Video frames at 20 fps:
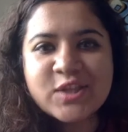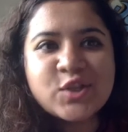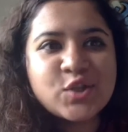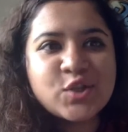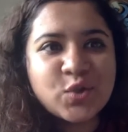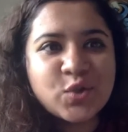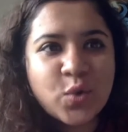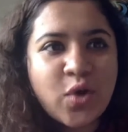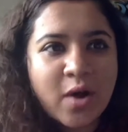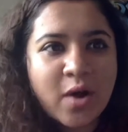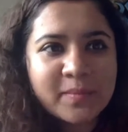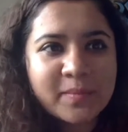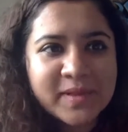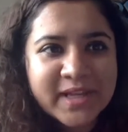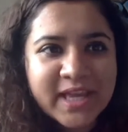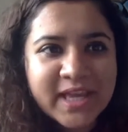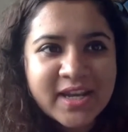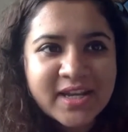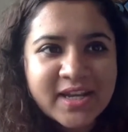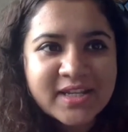so
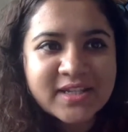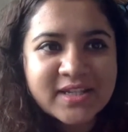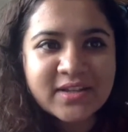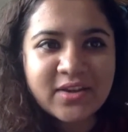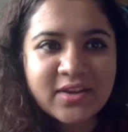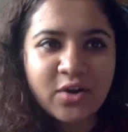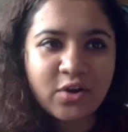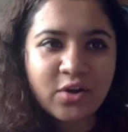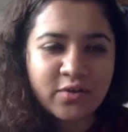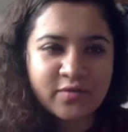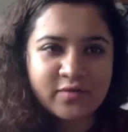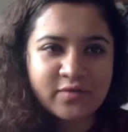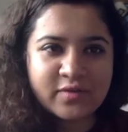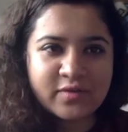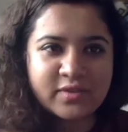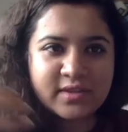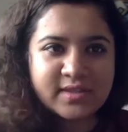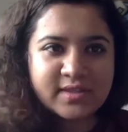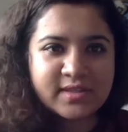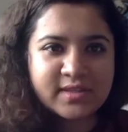complicated, all of
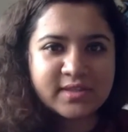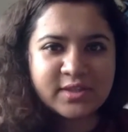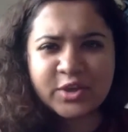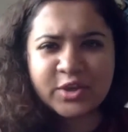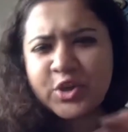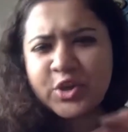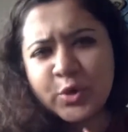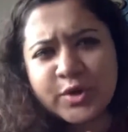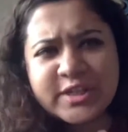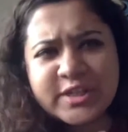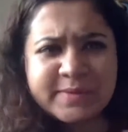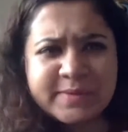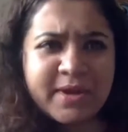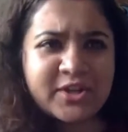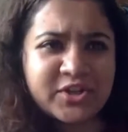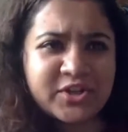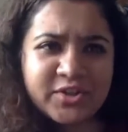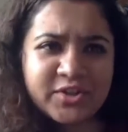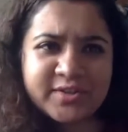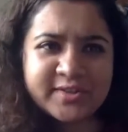the security
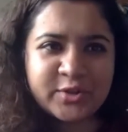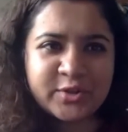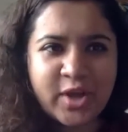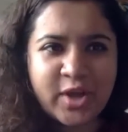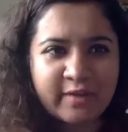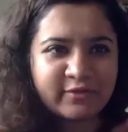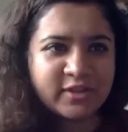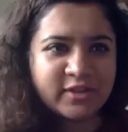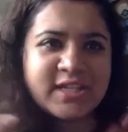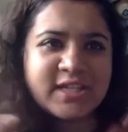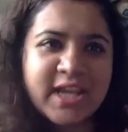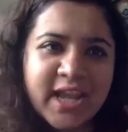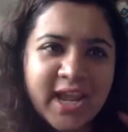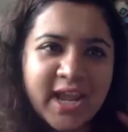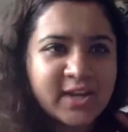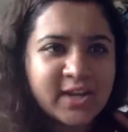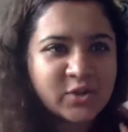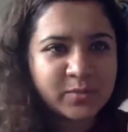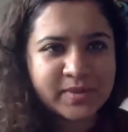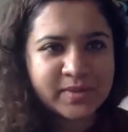measures that you have to
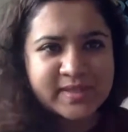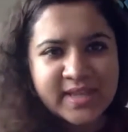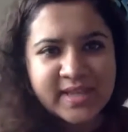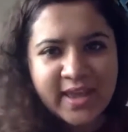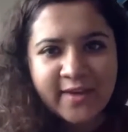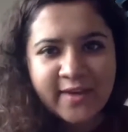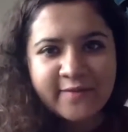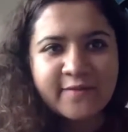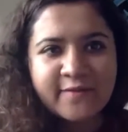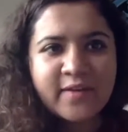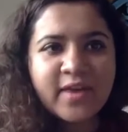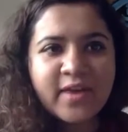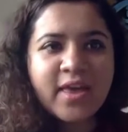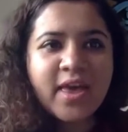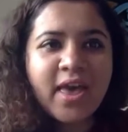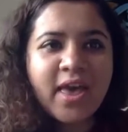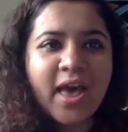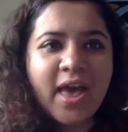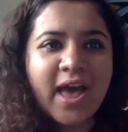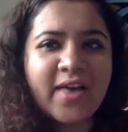take to be safe,
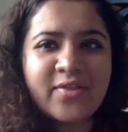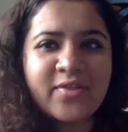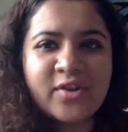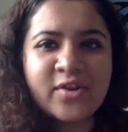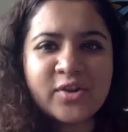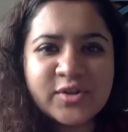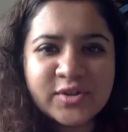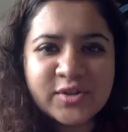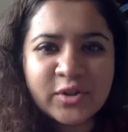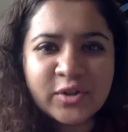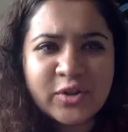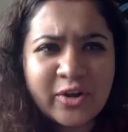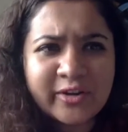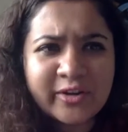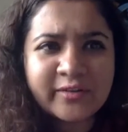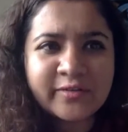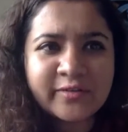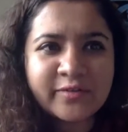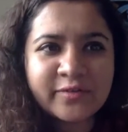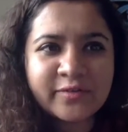and there's a
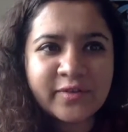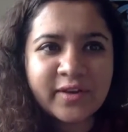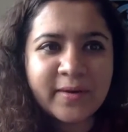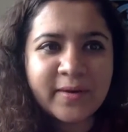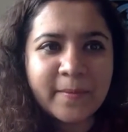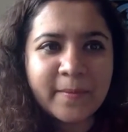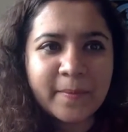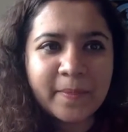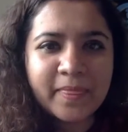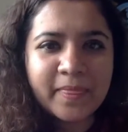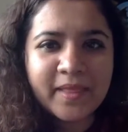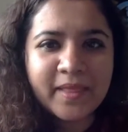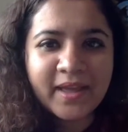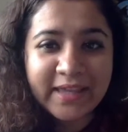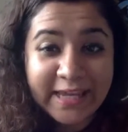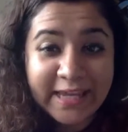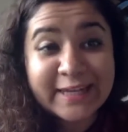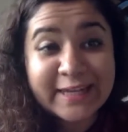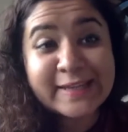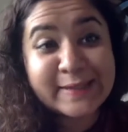lot of
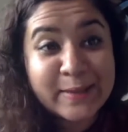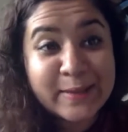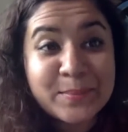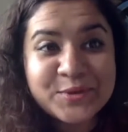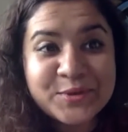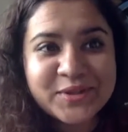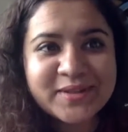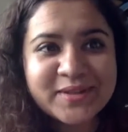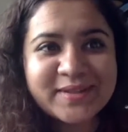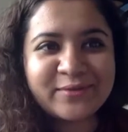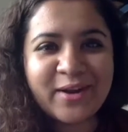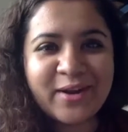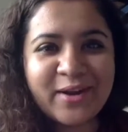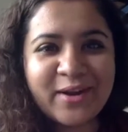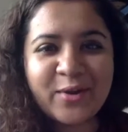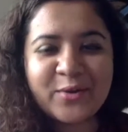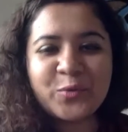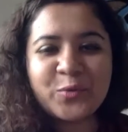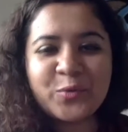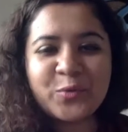again assumptions
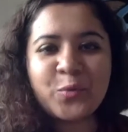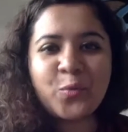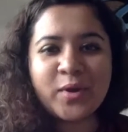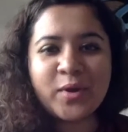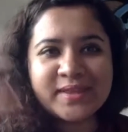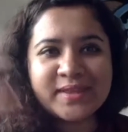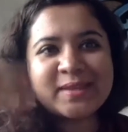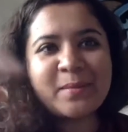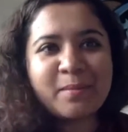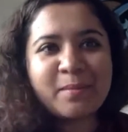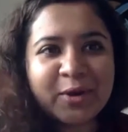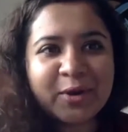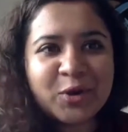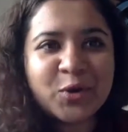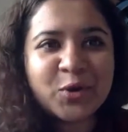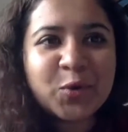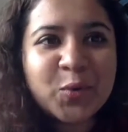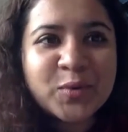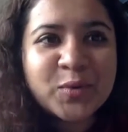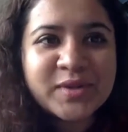around what somebody
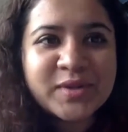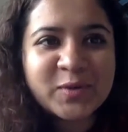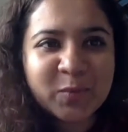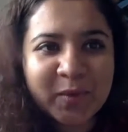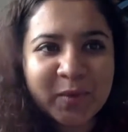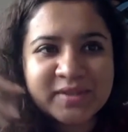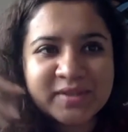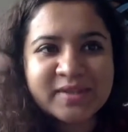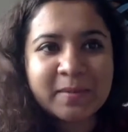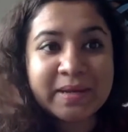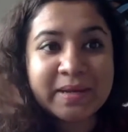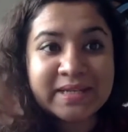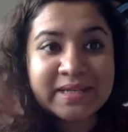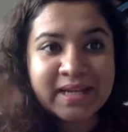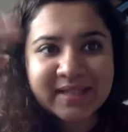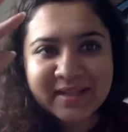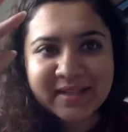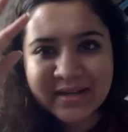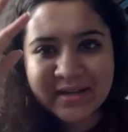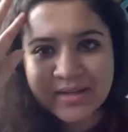knows and what somebody
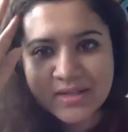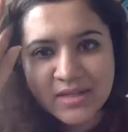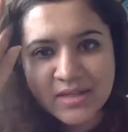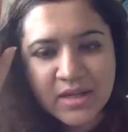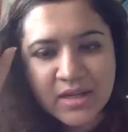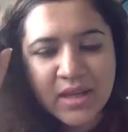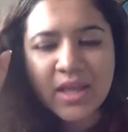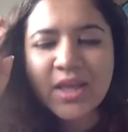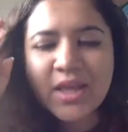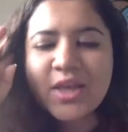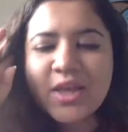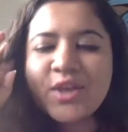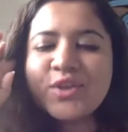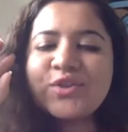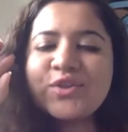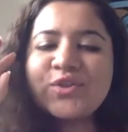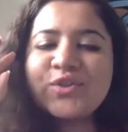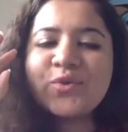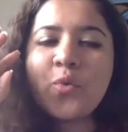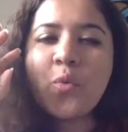doesn't.
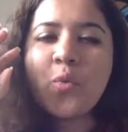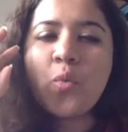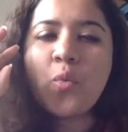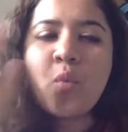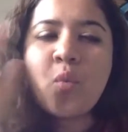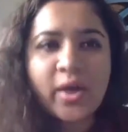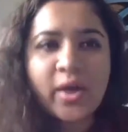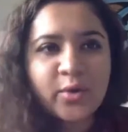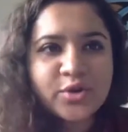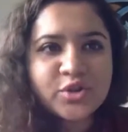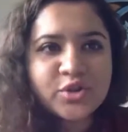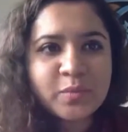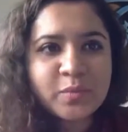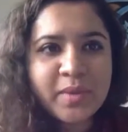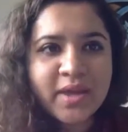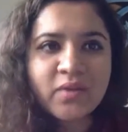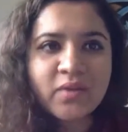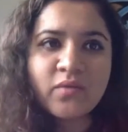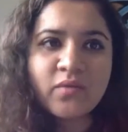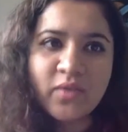So why don't you
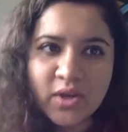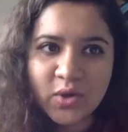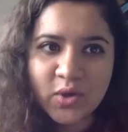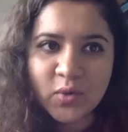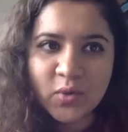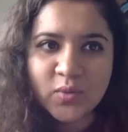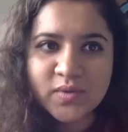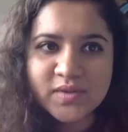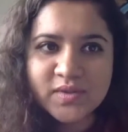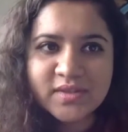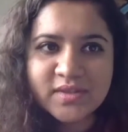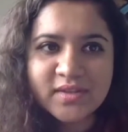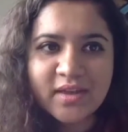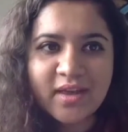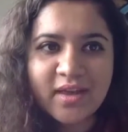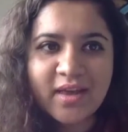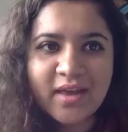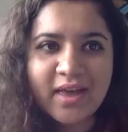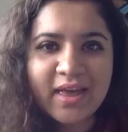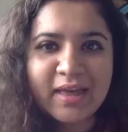make videos
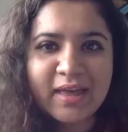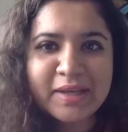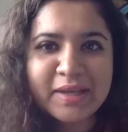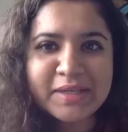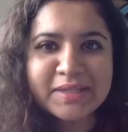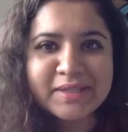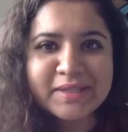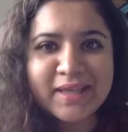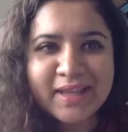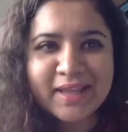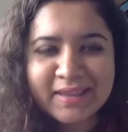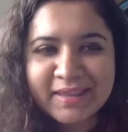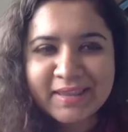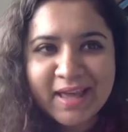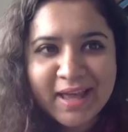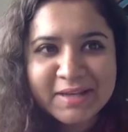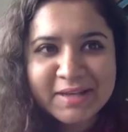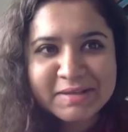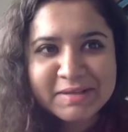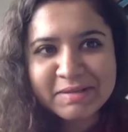And then
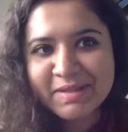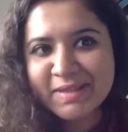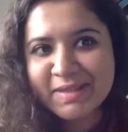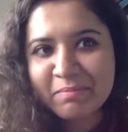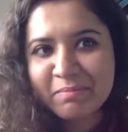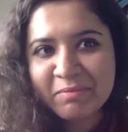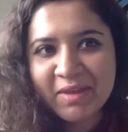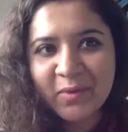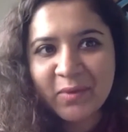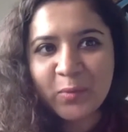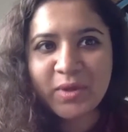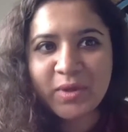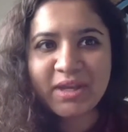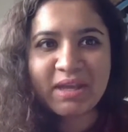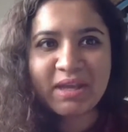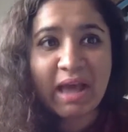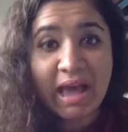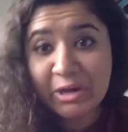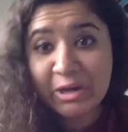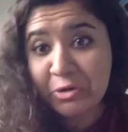that's something
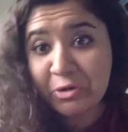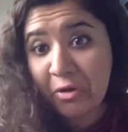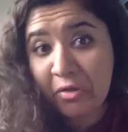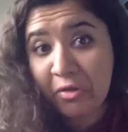we had